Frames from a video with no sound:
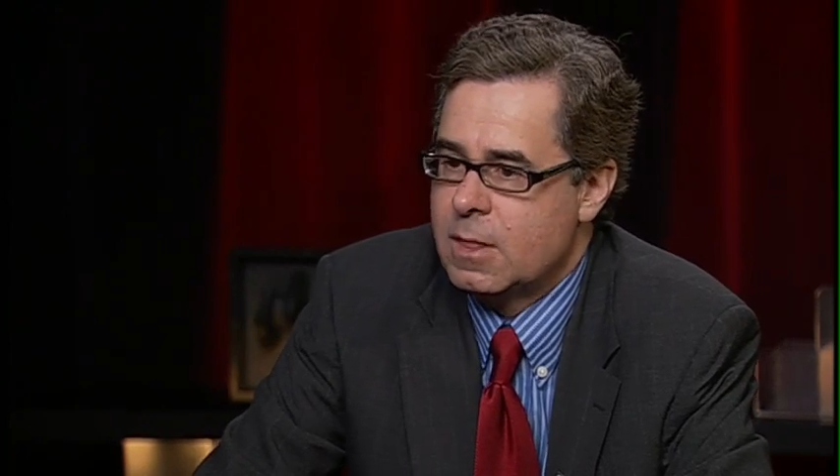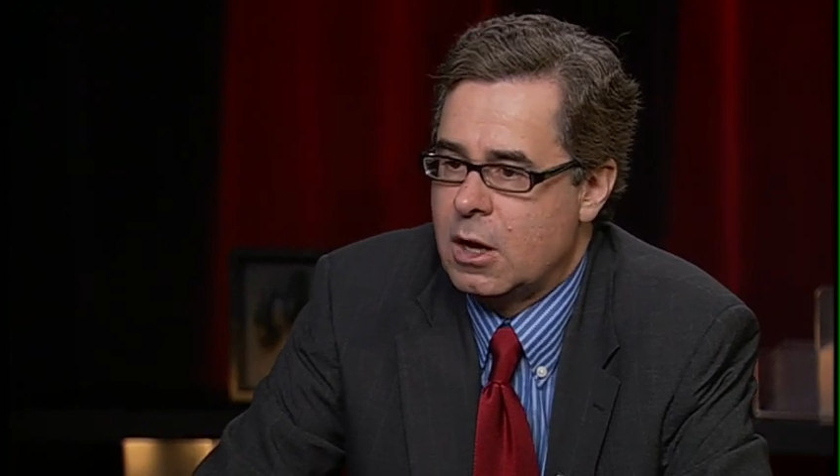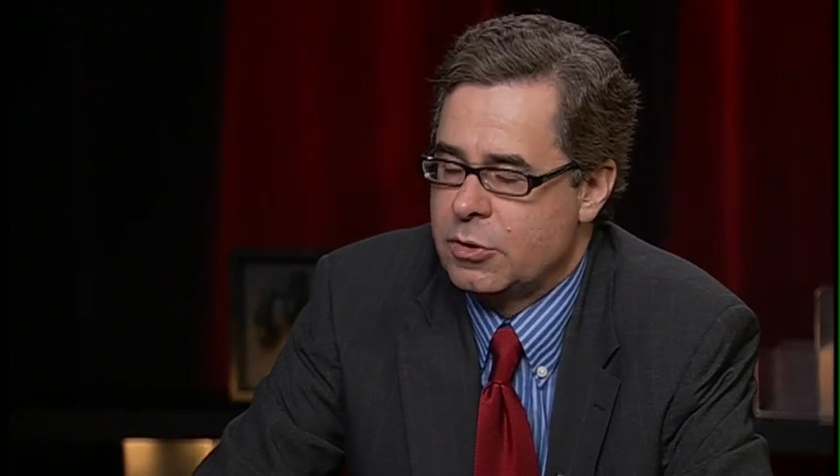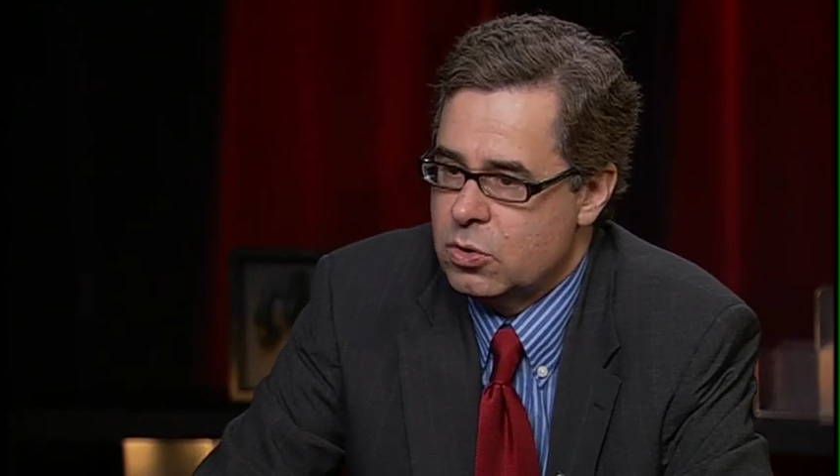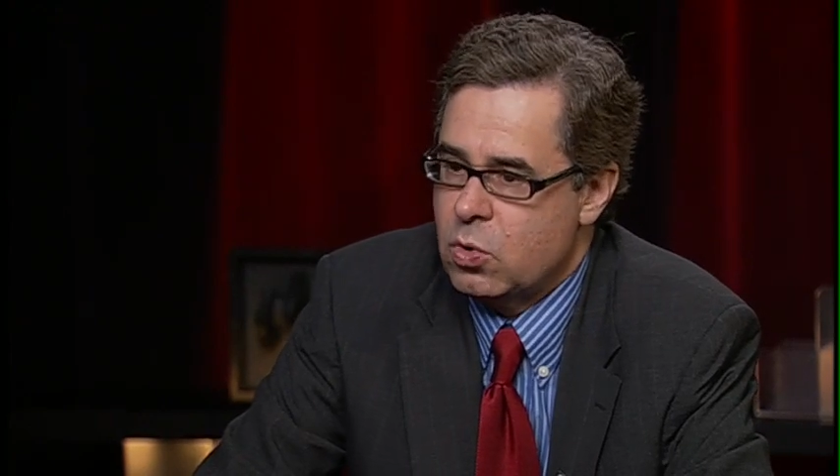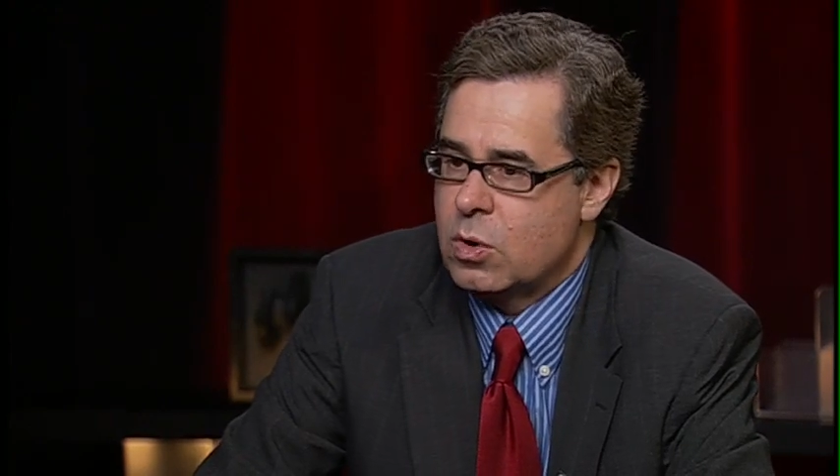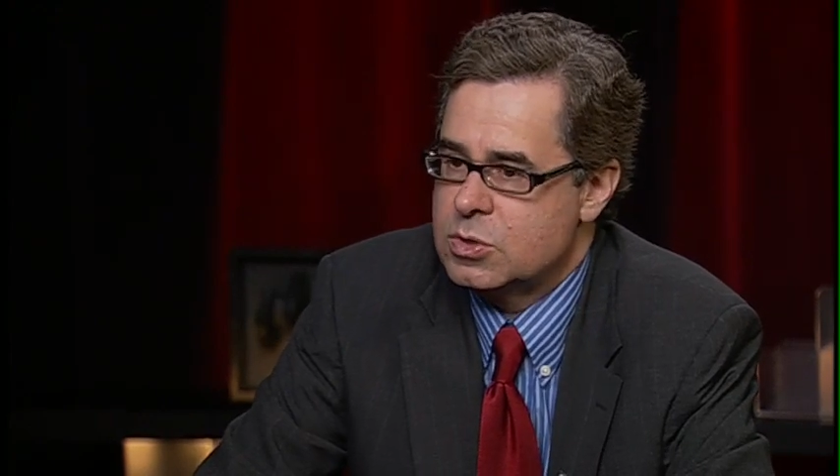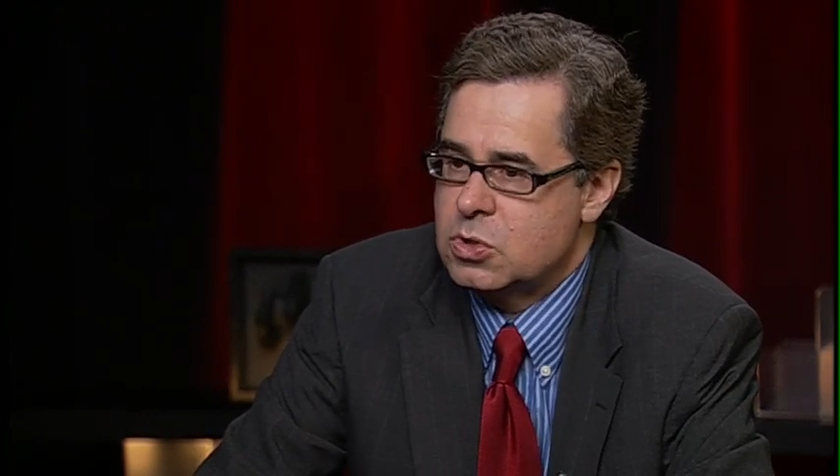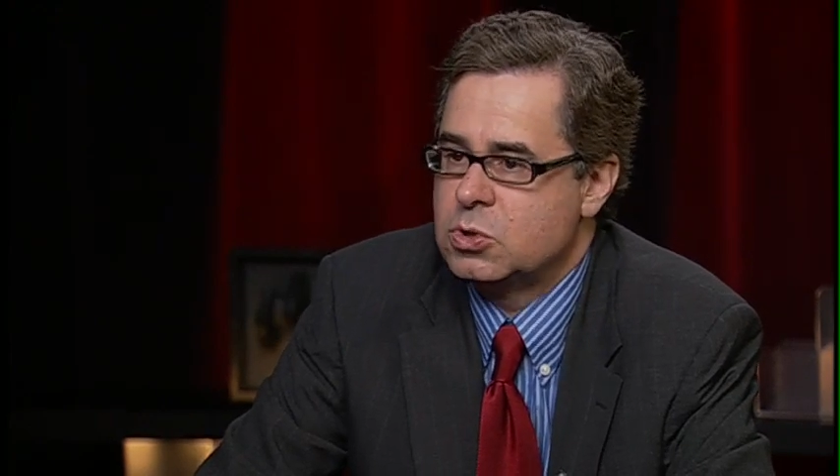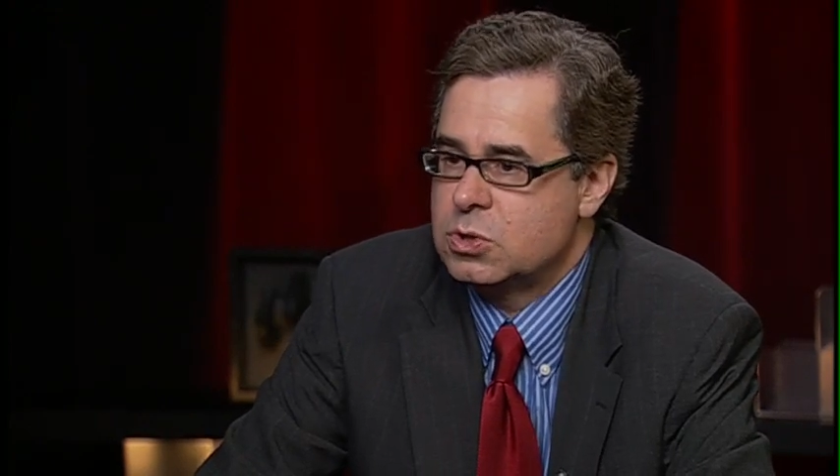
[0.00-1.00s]
on the core
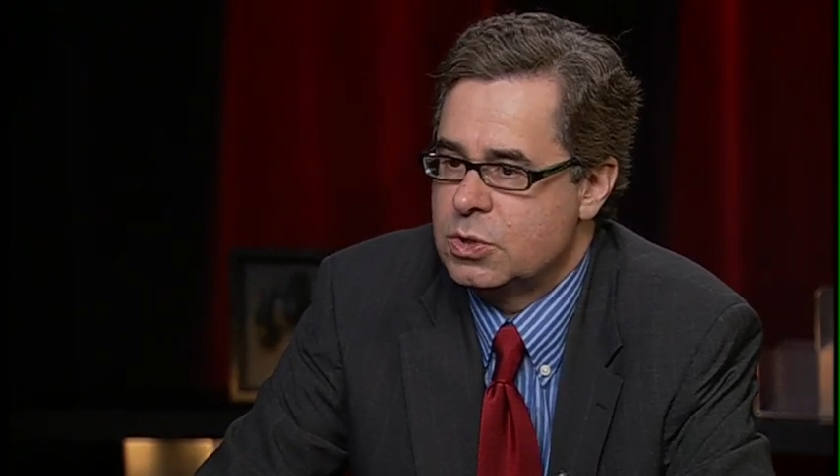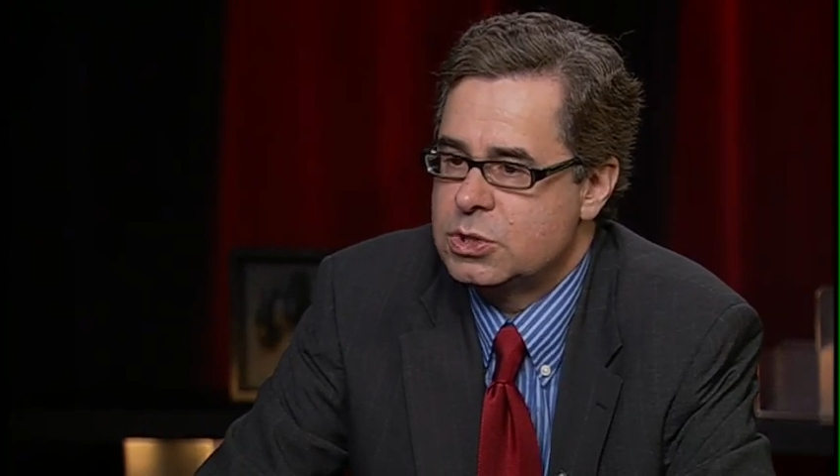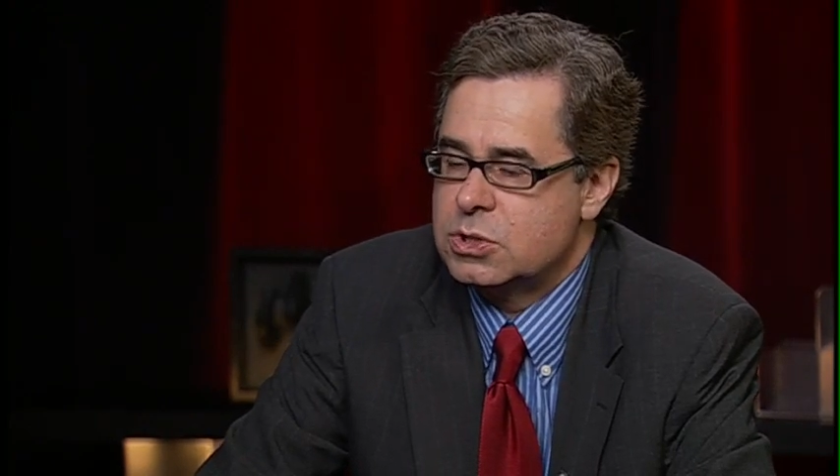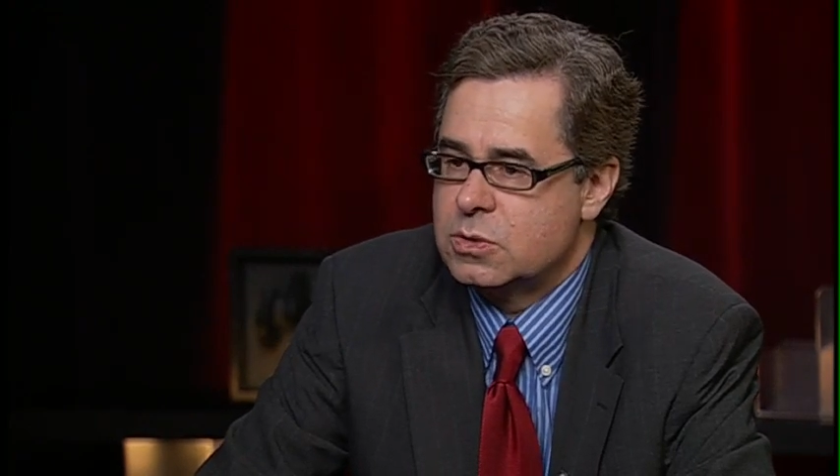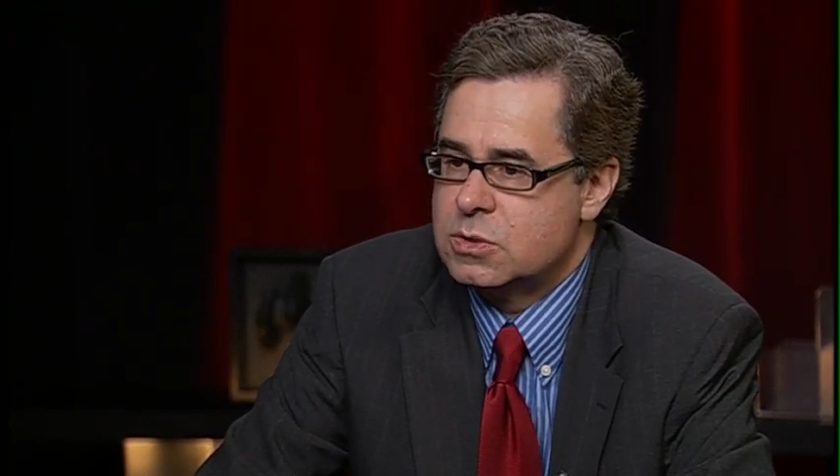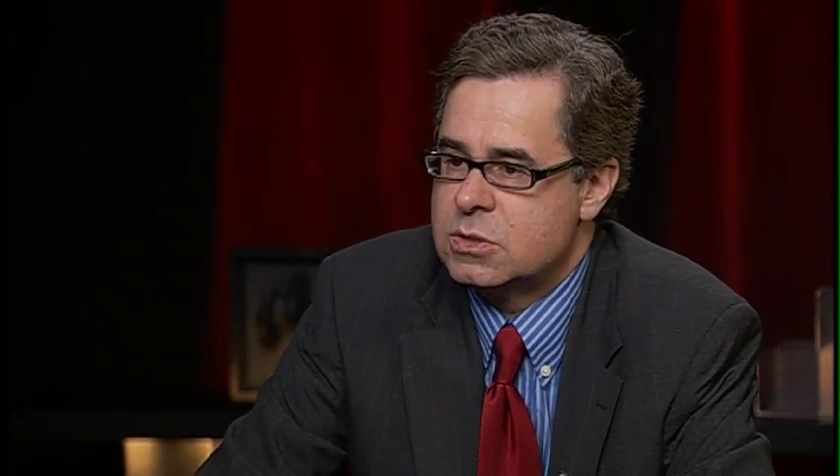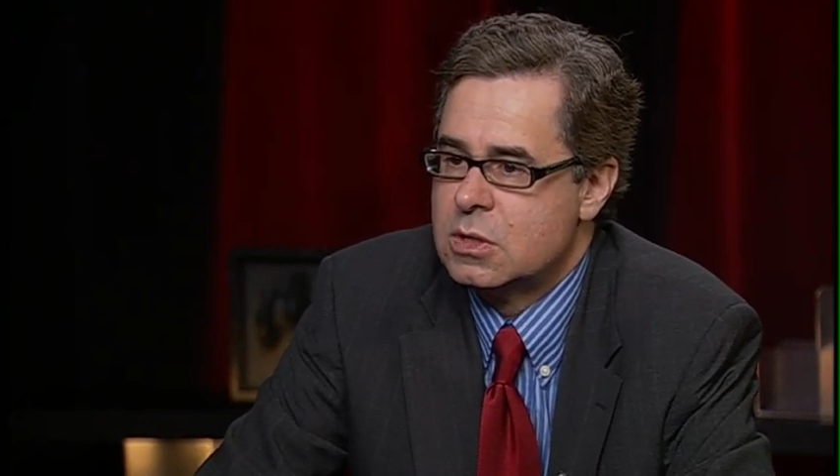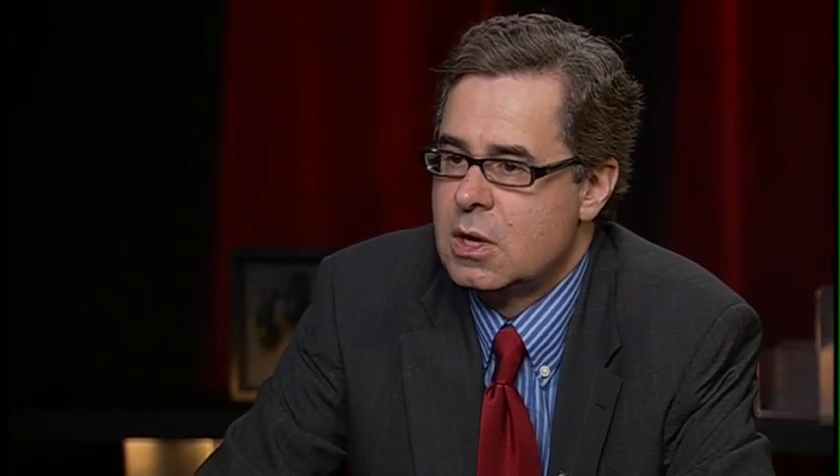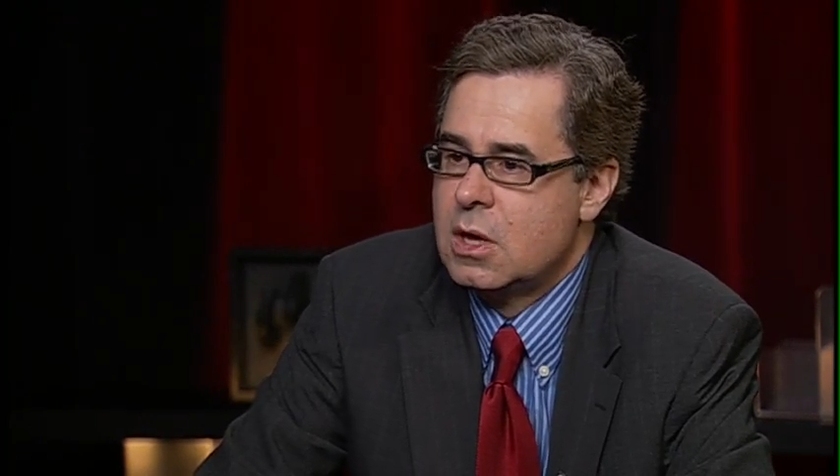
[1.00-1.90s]
social issues